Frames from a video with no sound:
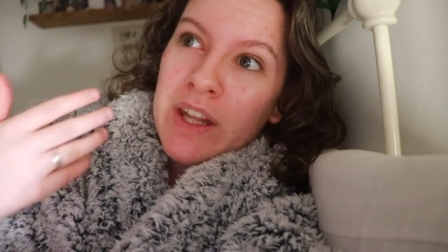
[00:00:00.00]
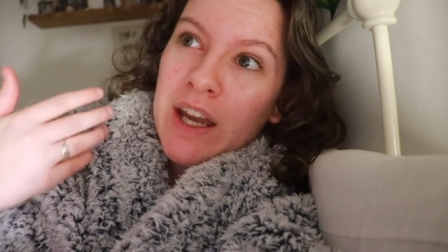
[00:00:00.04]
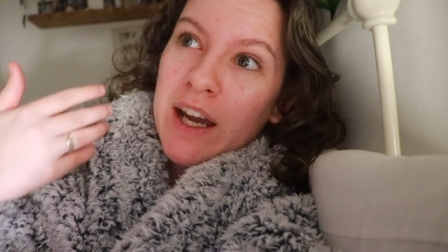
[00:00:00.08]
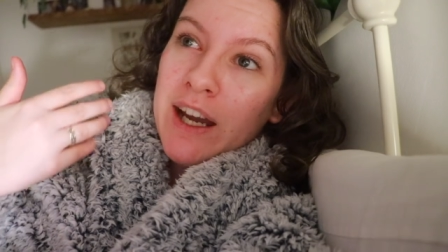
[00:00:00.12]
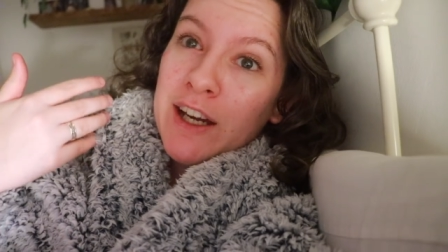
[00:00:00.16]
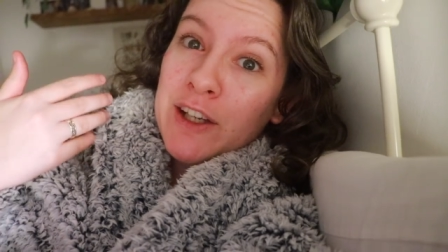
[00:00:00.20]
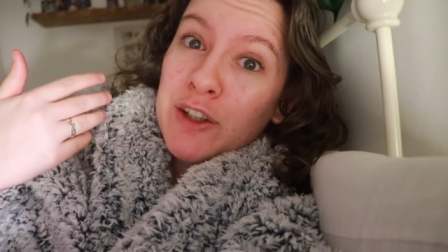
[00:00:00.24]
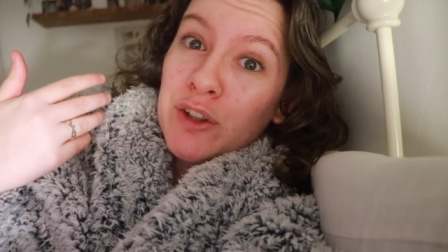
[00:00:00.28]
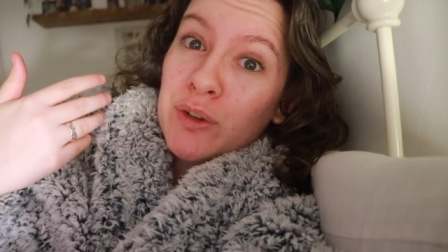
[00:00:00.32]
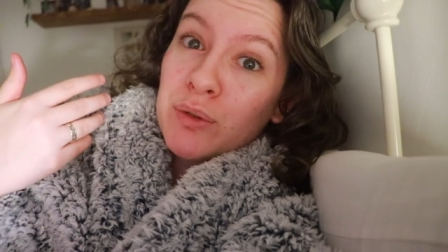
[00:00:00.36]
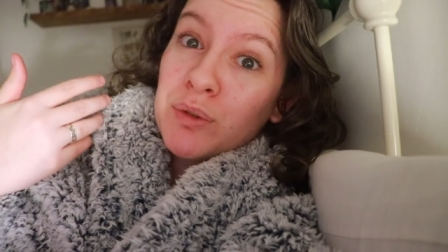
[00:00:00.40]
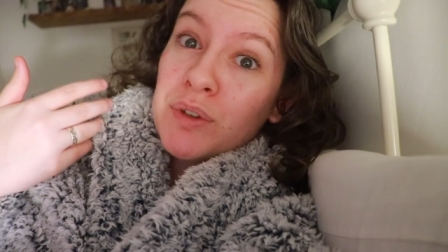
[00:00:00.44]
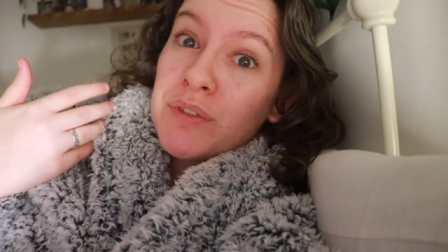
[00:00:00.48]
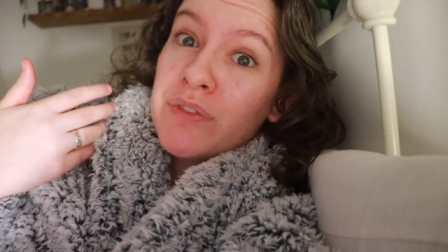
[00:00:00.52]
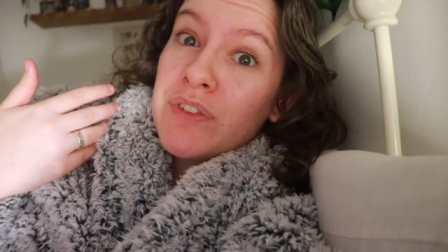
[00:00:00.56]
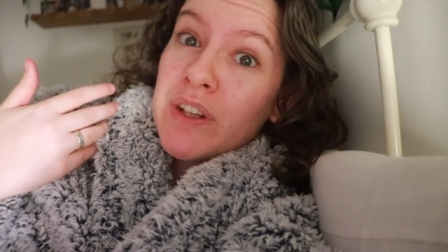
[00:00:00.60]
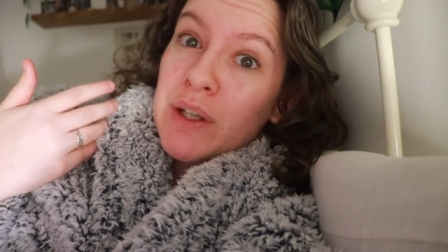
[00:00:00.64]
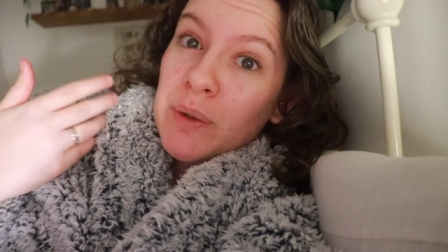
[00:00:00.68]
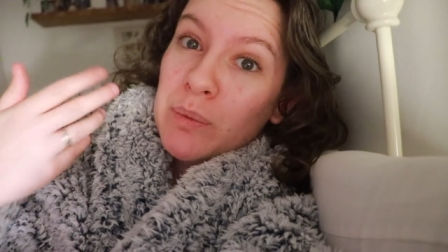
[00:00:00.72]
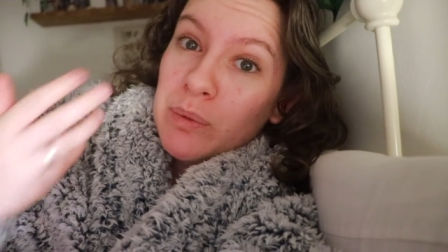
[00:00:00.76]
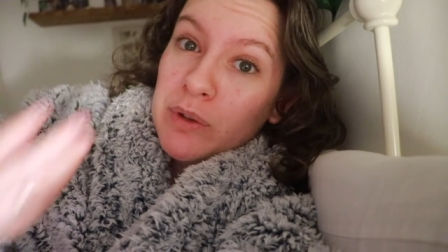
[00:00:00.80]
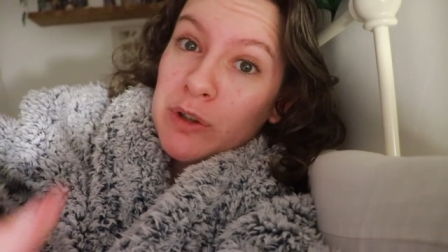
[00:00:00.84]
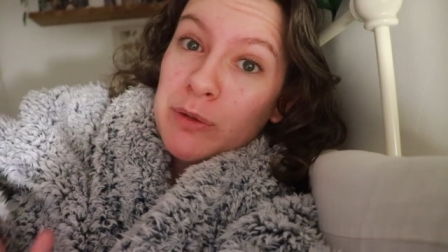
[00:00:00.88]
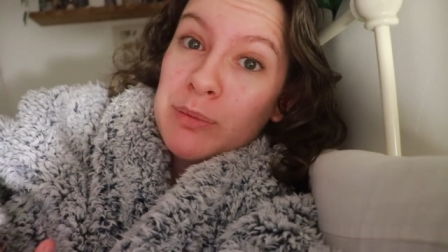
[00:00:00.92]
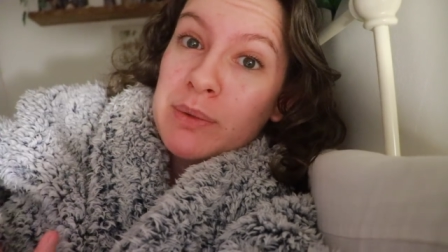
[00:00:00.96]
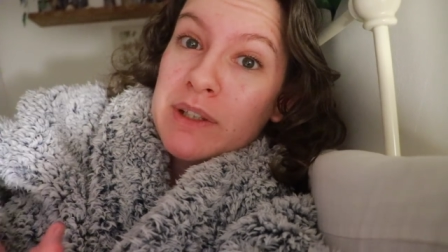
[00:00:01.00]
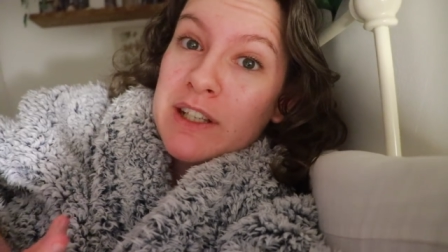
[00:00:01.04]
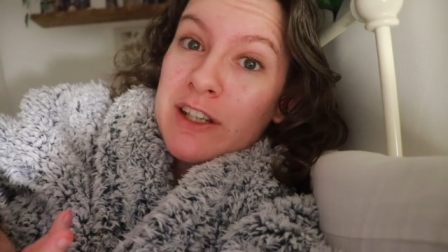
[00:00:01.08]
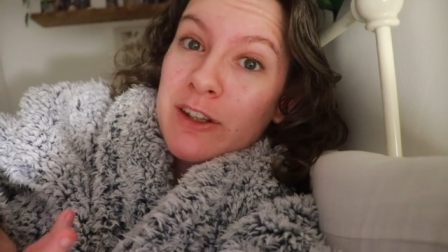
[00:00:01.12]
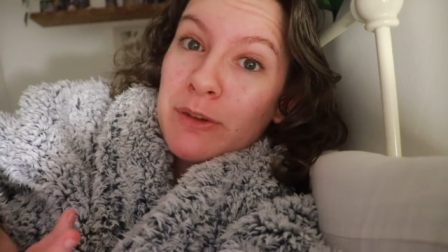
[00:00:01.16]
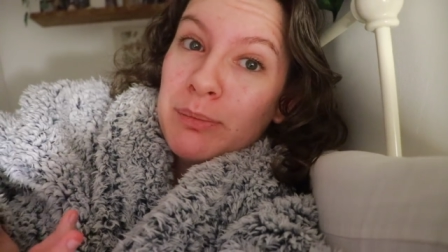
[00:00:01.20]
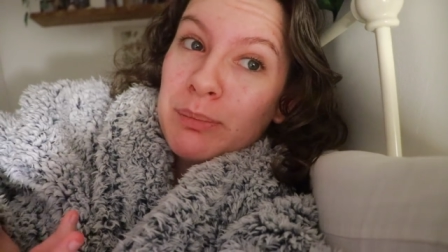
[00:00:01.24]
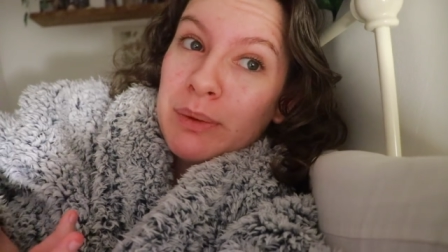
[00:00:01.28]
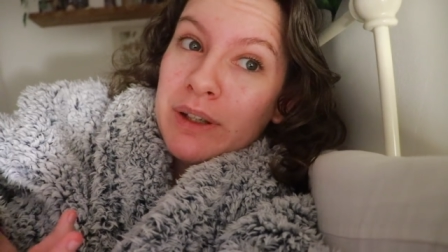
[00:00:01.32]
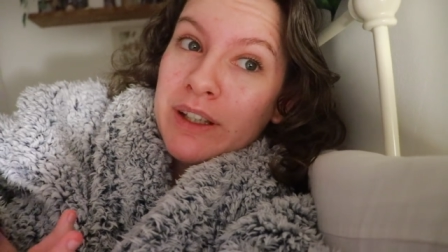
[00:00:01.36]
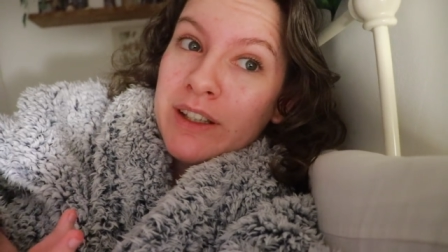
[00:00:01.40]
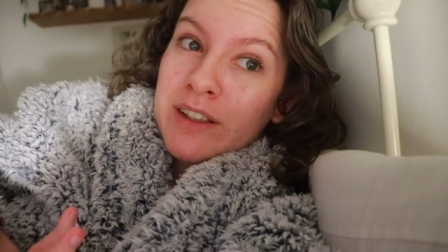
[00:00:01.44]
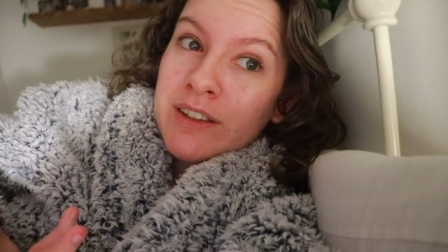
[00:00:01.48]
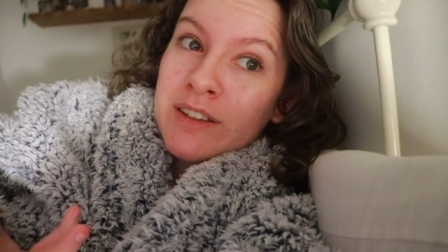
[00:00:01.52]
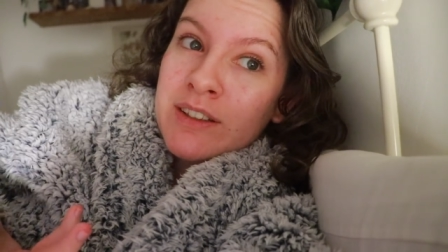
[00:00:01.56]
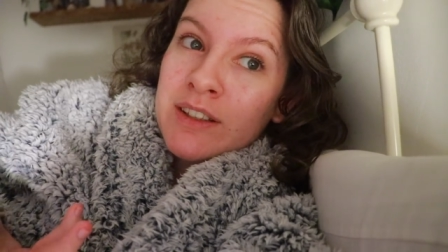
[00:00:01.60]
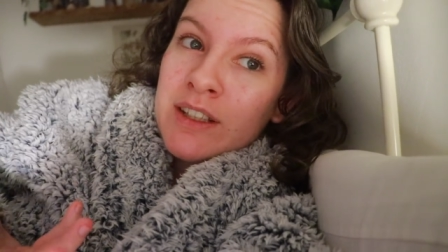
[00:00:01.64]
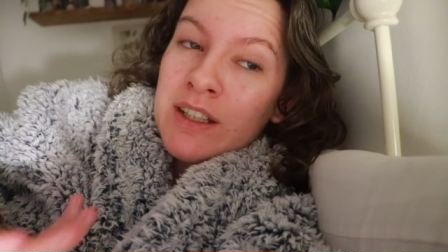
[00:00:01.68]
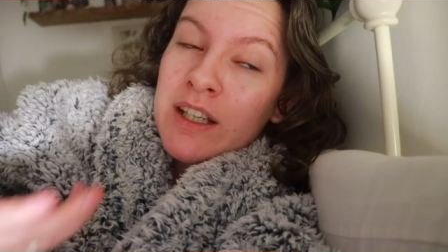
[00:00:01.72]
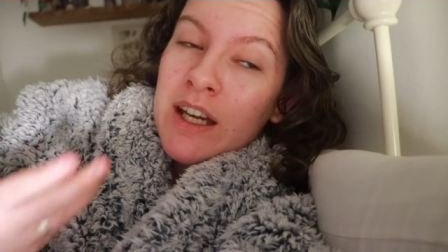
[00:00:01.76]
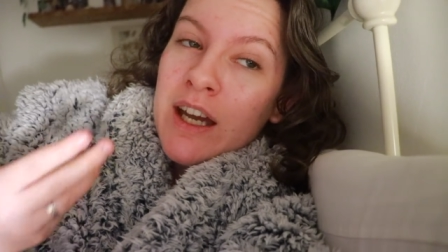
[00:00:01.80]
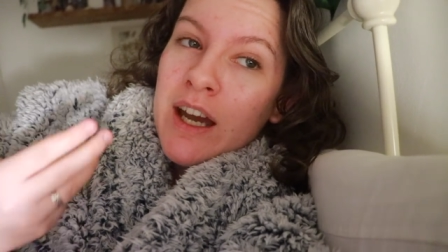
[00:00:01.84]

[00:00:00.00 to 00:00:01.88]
I don't know if they will be explained.